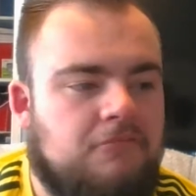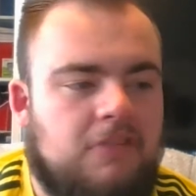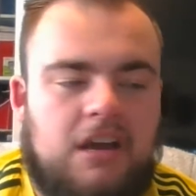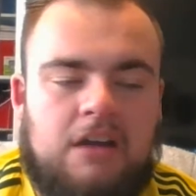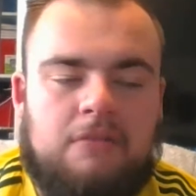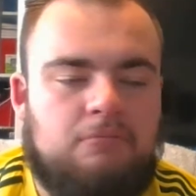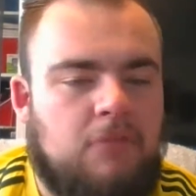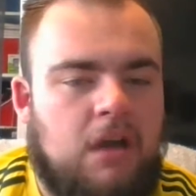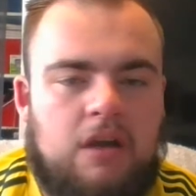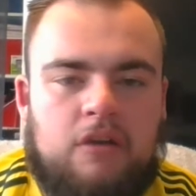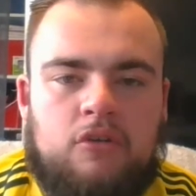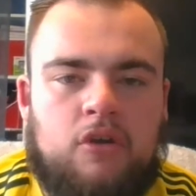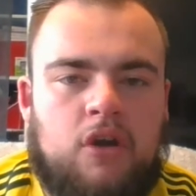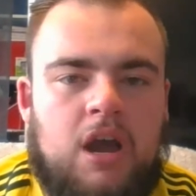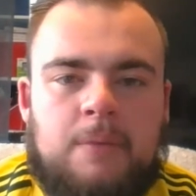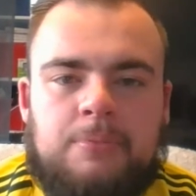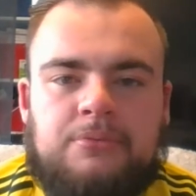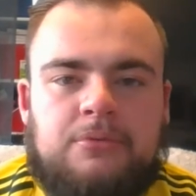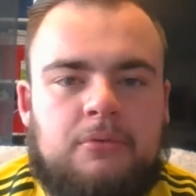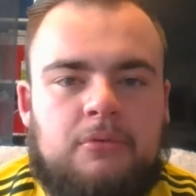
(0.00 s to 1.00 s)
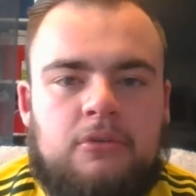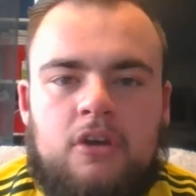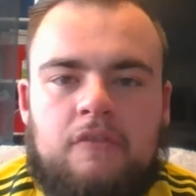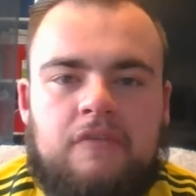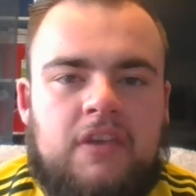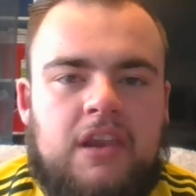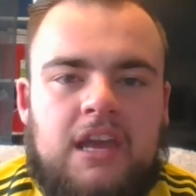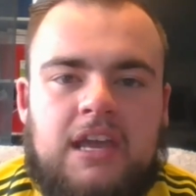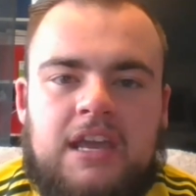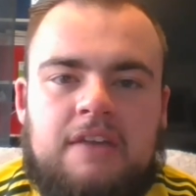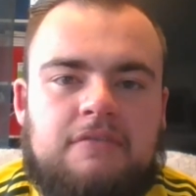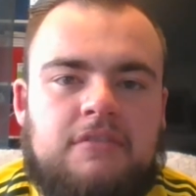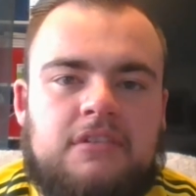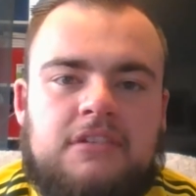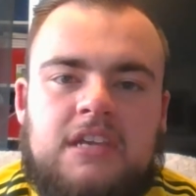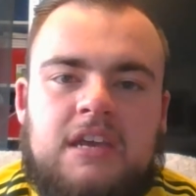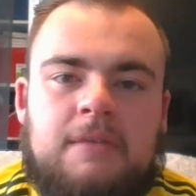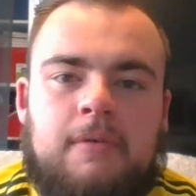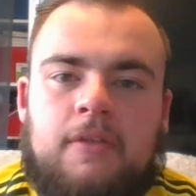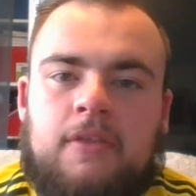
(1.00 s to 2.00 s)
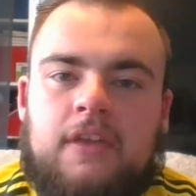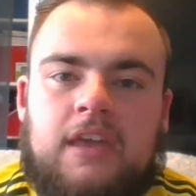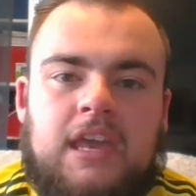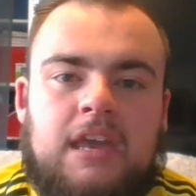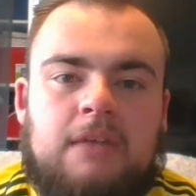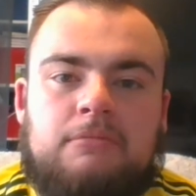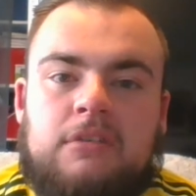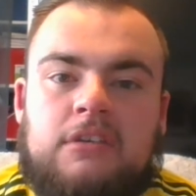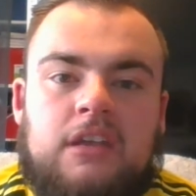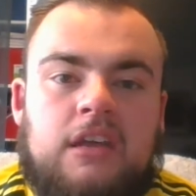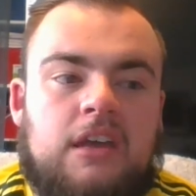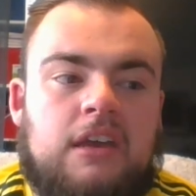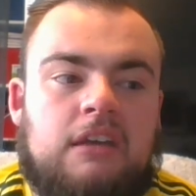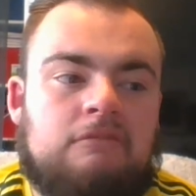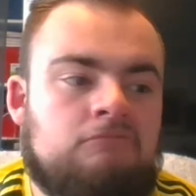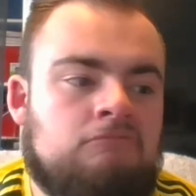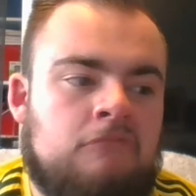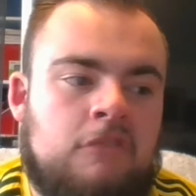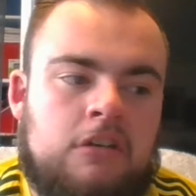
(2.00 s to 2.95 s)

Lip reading: I've got absolutely nothing negative to say about the game today,